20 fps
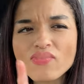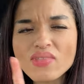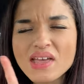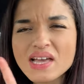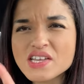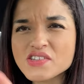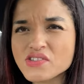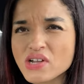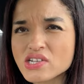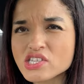
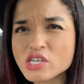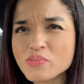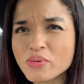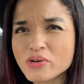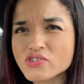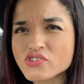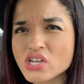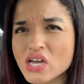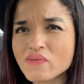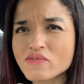It's not
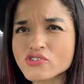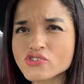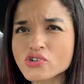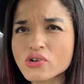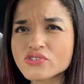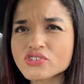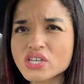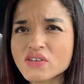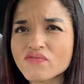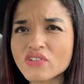supposed to have a
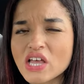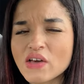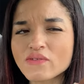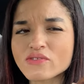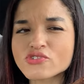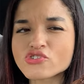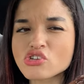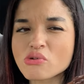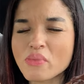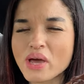salty flavor.
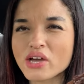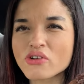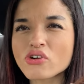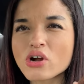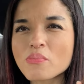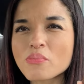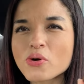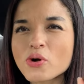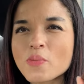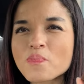So my
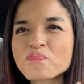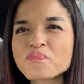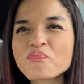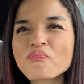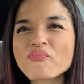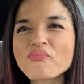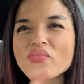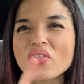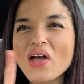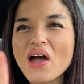Crumbl,
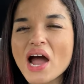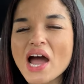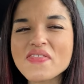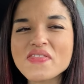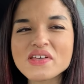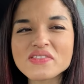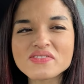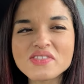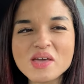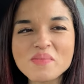I
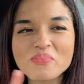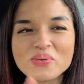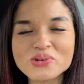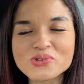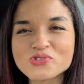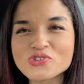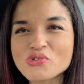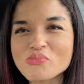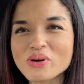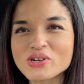think they put
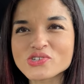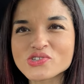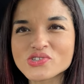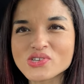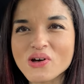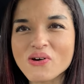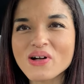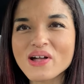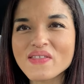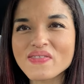too much
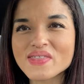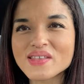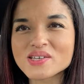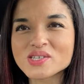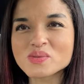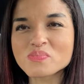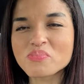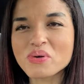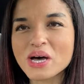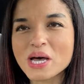salt in
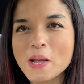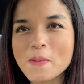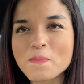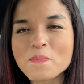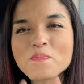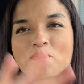this, but